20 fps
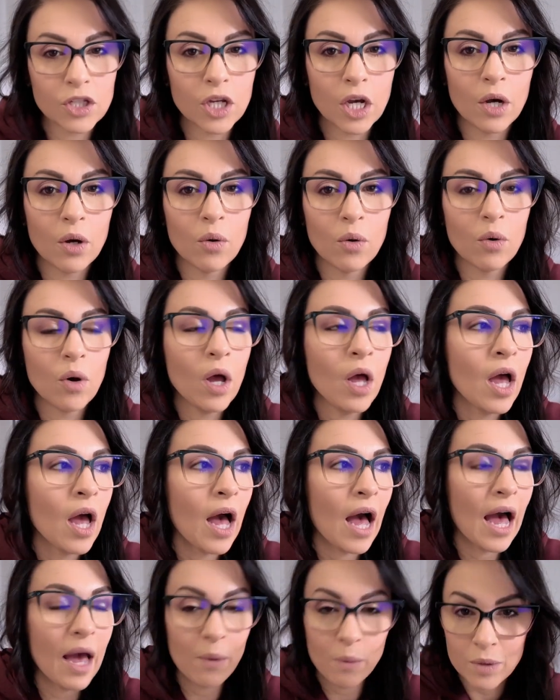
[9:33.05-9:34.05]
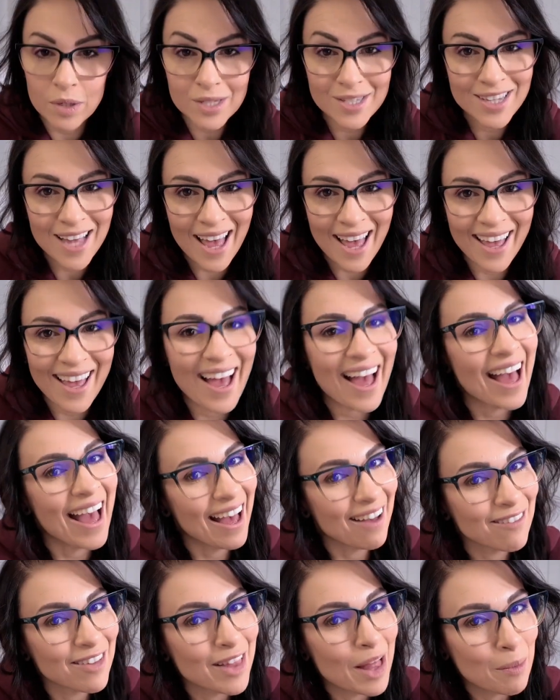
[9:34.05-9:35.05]
So I will say I
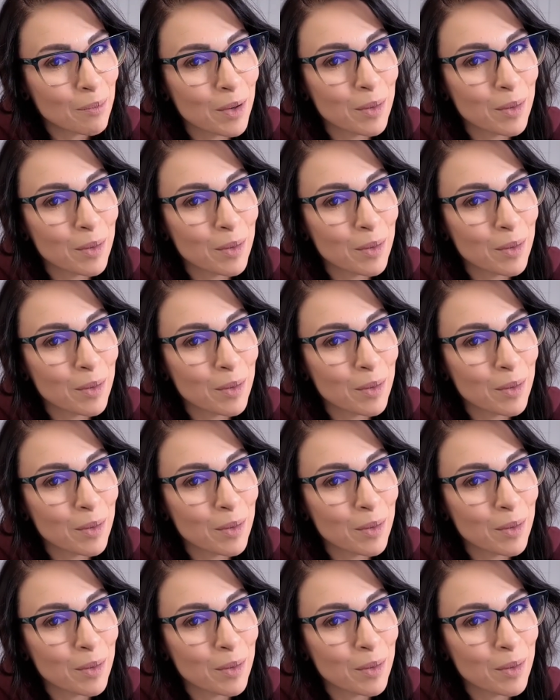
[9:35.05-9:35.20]
have a lot